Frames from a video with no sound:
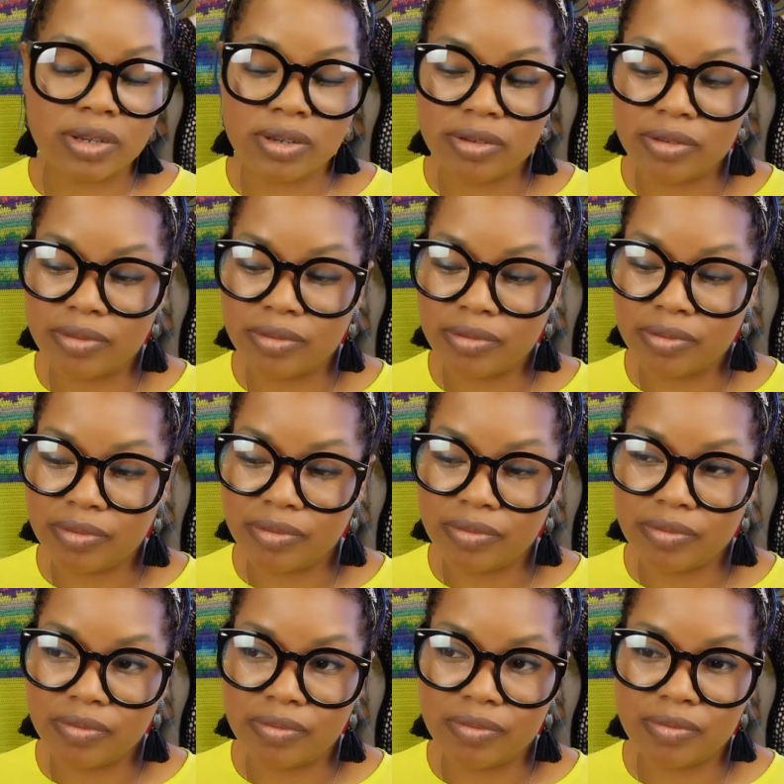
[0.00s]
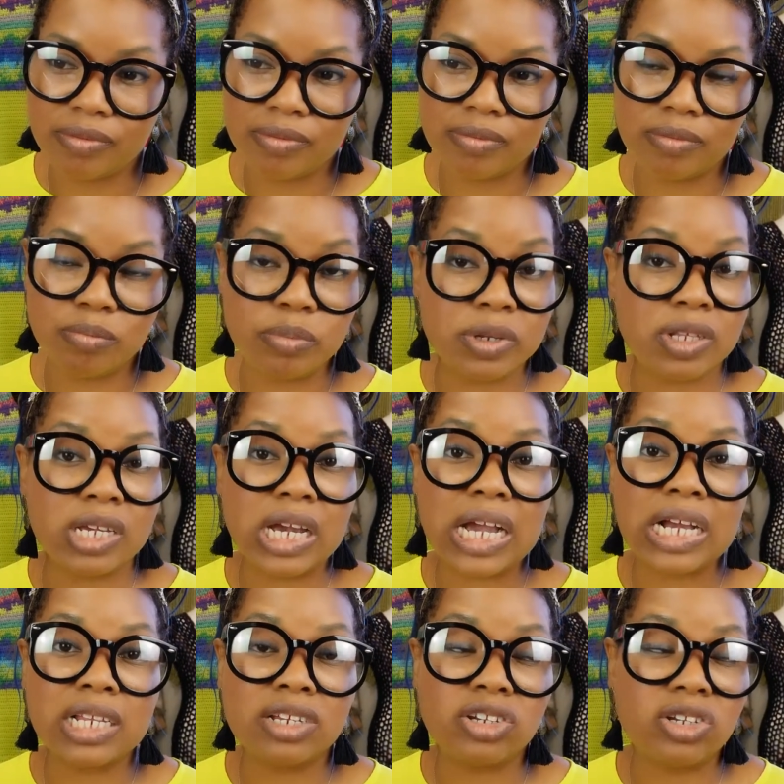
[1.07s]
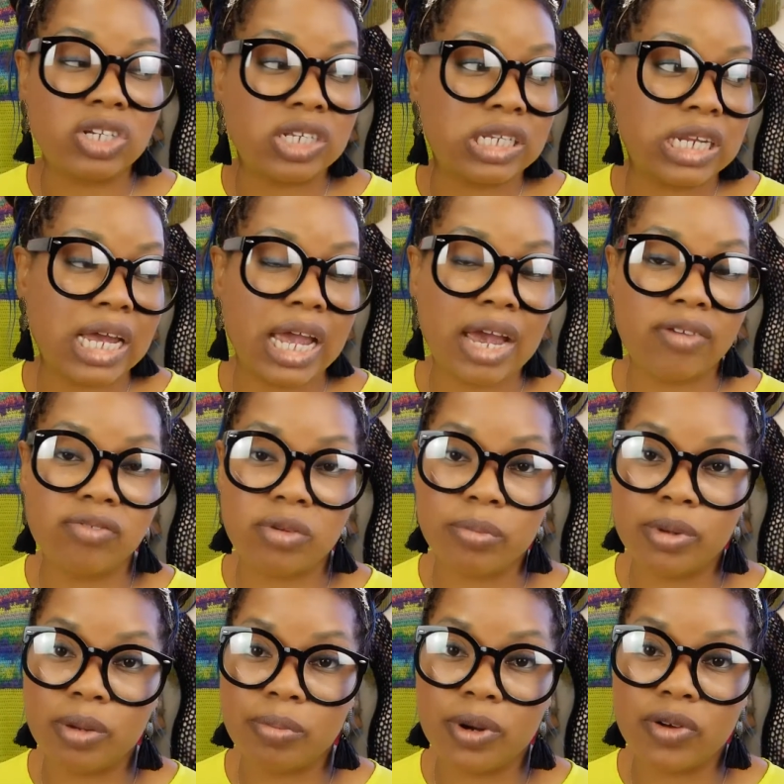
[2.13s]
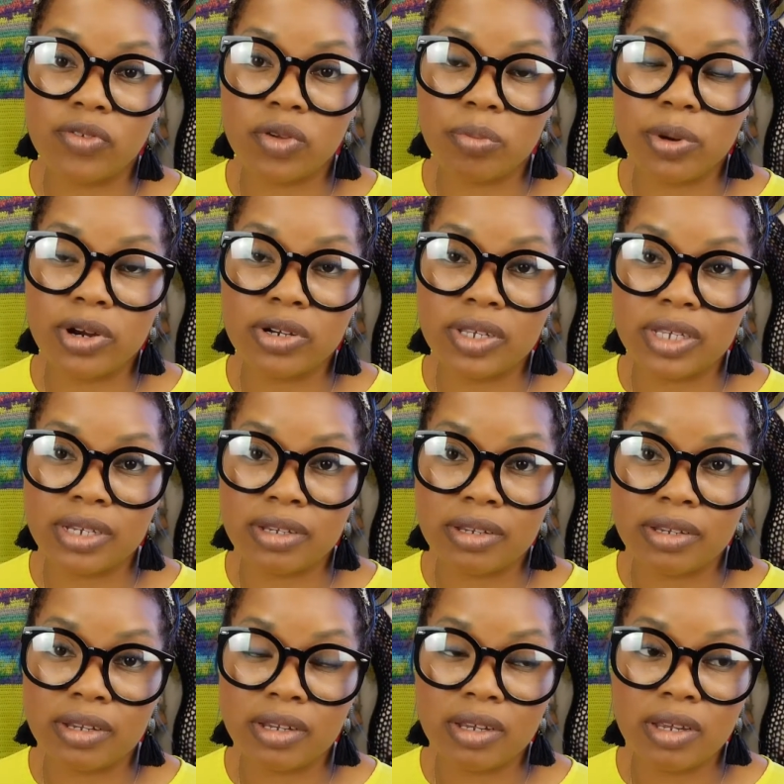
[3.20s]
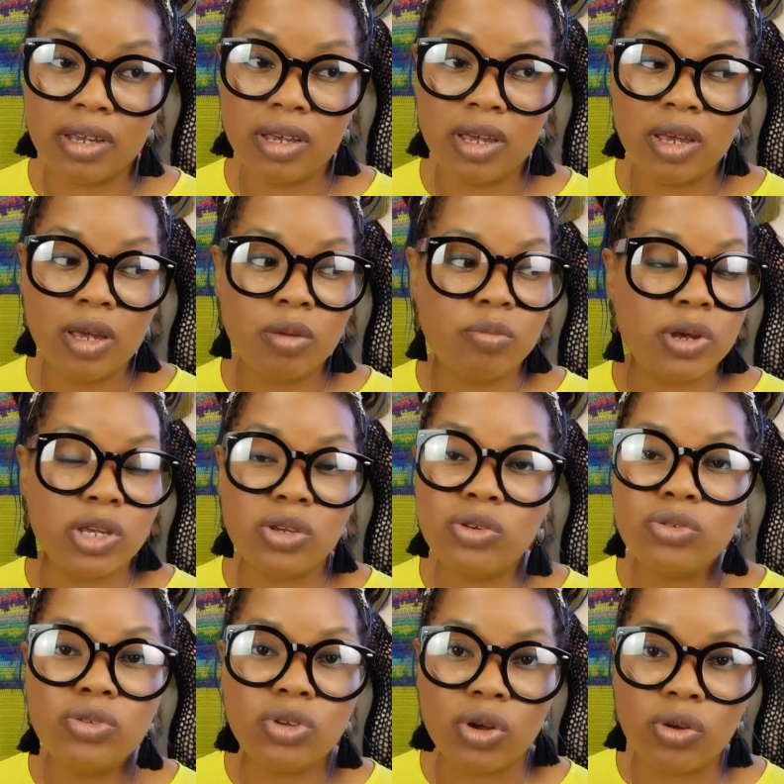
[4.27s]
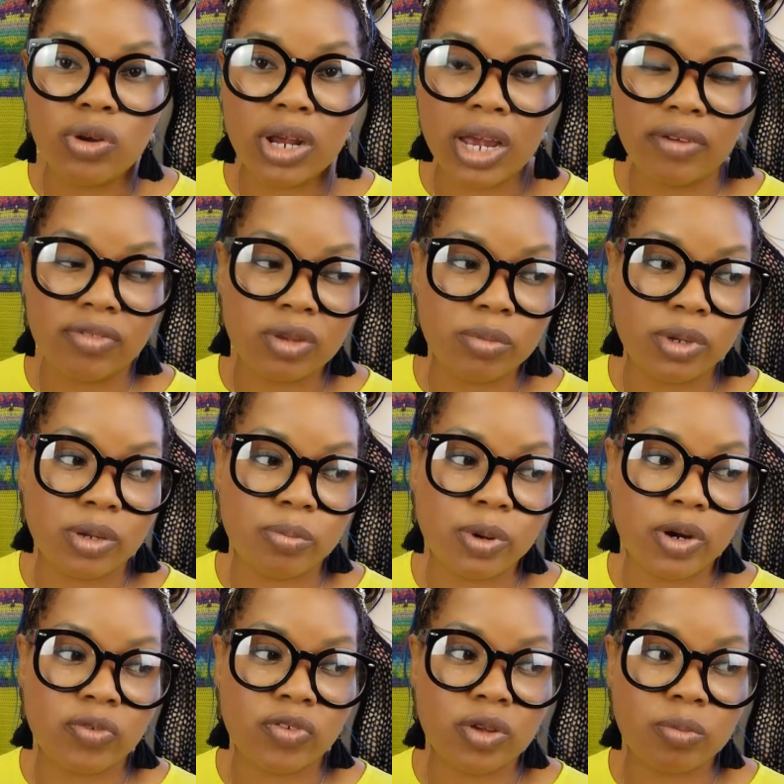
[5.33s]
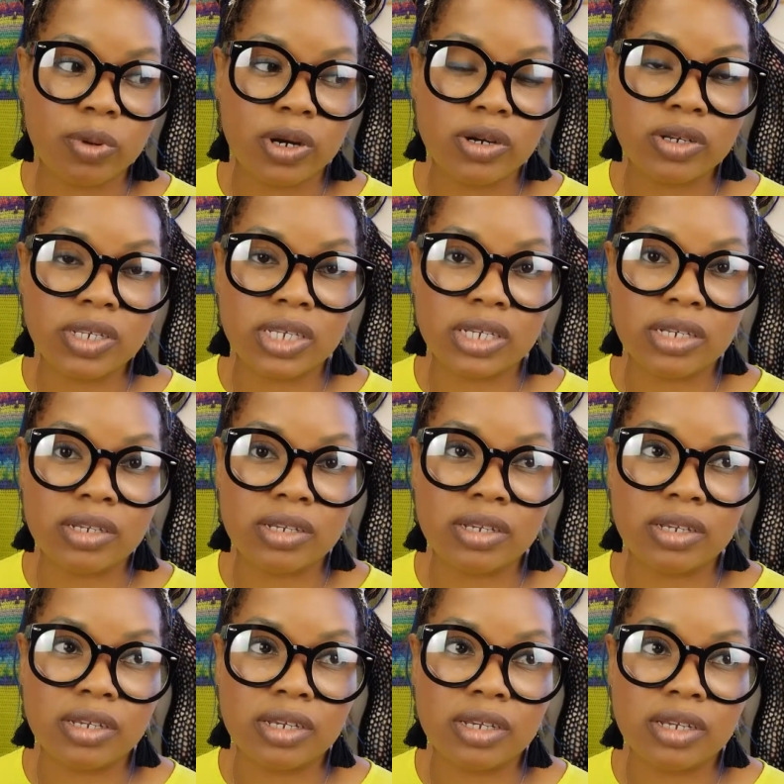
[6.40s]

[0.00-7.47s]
me tell you, Billie Eilish does not have to be a perfect person, but you don't have to be a perfect person